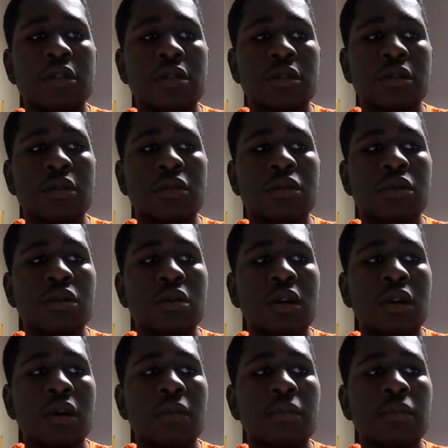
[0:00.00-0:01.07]
to
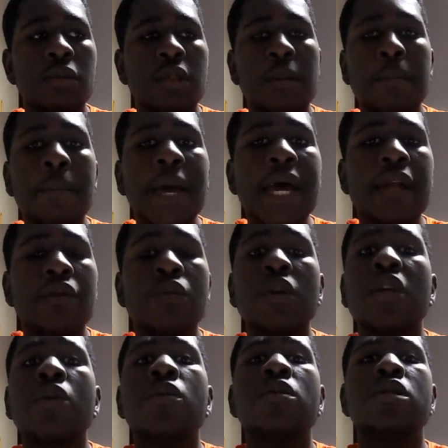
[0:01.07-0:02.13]
stop the man who
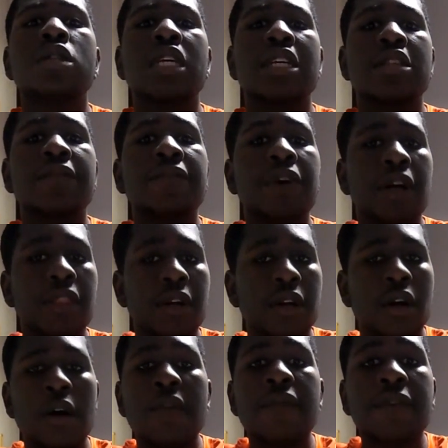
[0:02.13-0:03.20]
killed his father,
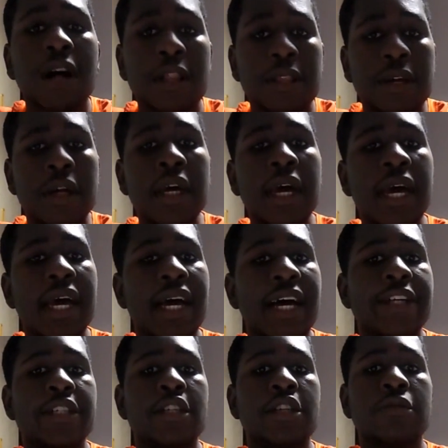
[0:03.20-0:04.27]
her father,
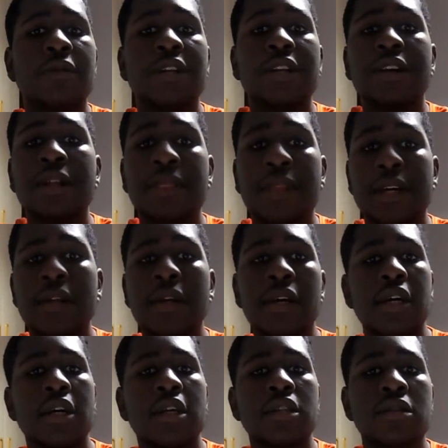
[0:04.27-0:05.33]
and she's already done that.
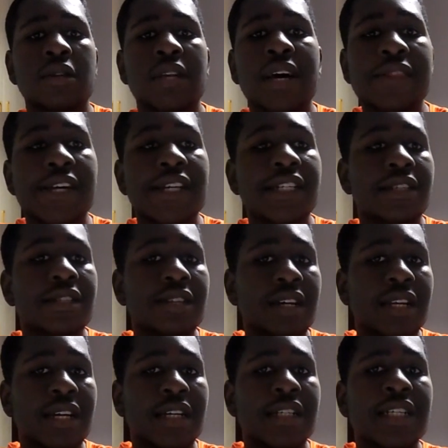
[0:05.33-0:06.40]
So now that she's
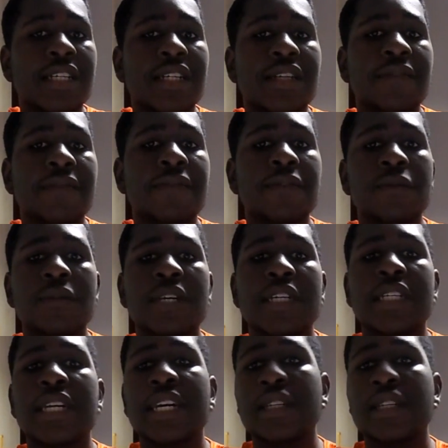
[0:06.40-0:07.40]
done that, she feels that she has